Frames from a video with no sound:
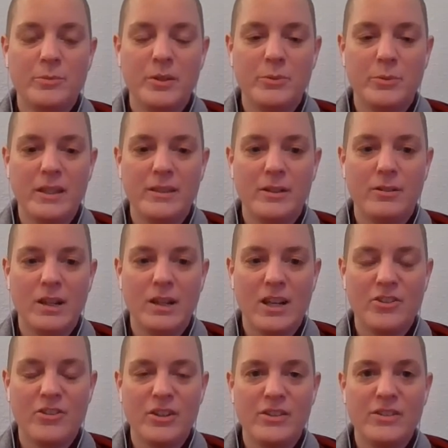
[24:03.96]
between the
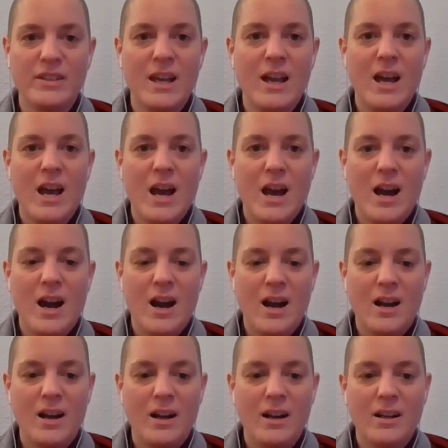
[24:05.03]
collections
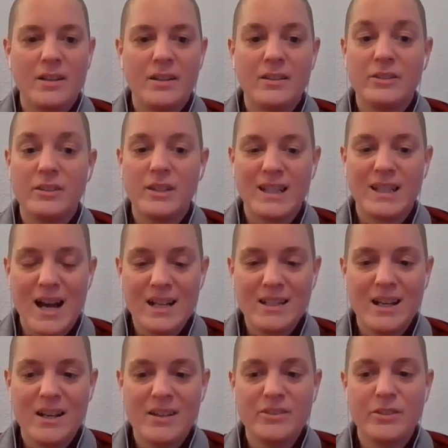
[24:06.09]
are the
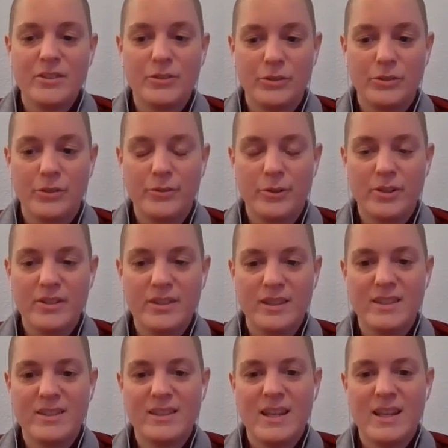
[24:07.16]
gathas, so the
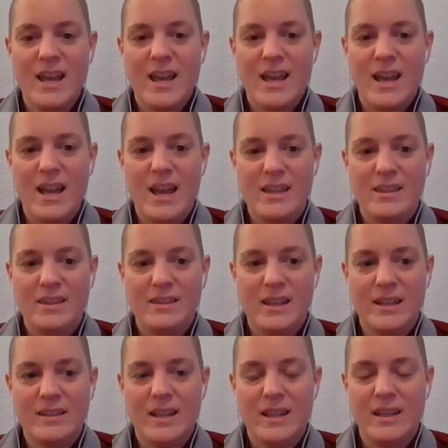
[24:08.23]
verses, and
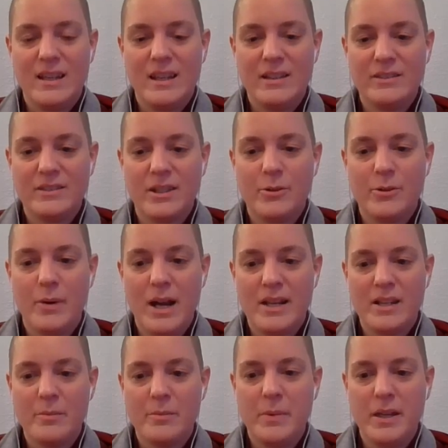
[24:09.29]
that there is
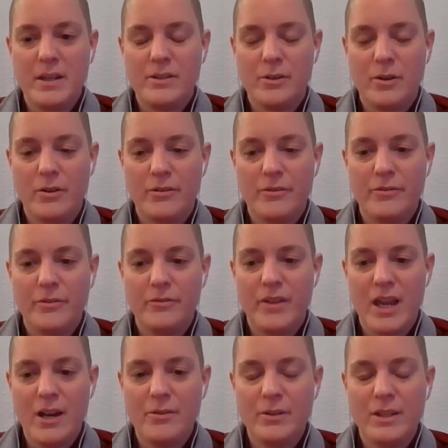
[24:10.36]
quite a bit of
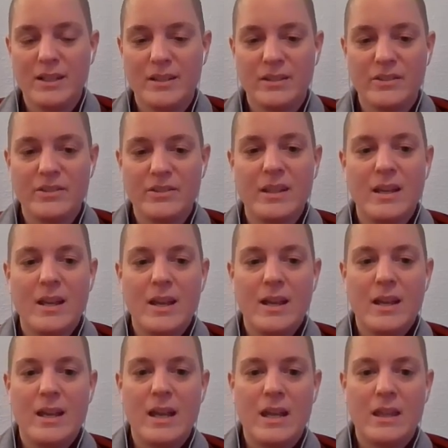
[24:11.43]
variance
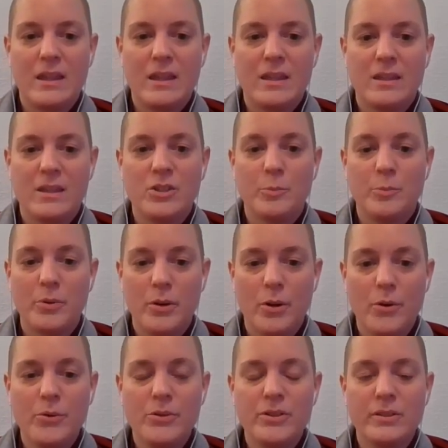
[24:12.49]
in the
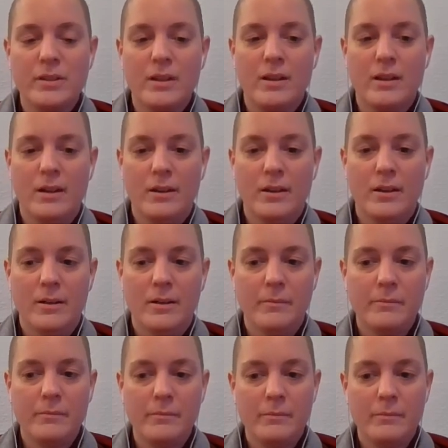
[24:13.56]
prose
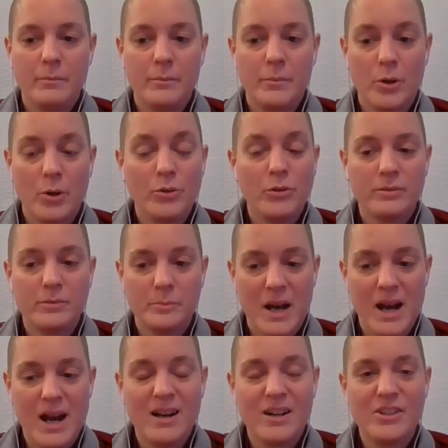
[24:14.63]

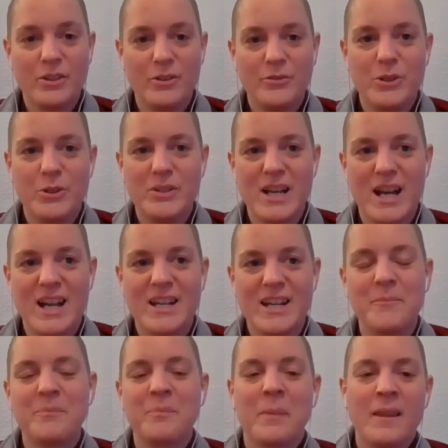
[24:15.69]
parts of the
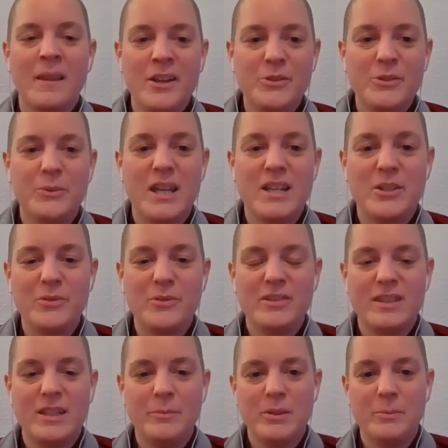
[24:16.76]
Udana, so they don't
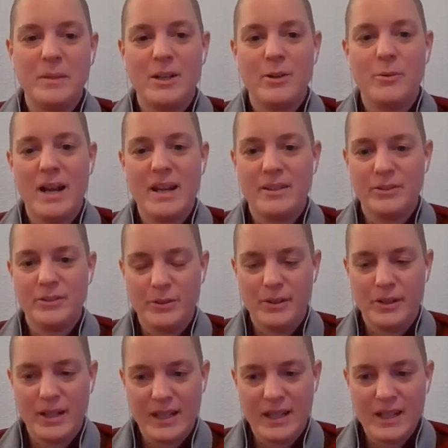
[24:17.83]
seem to be quite as
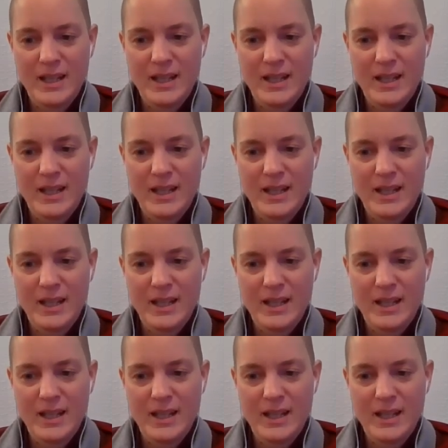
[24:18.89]
early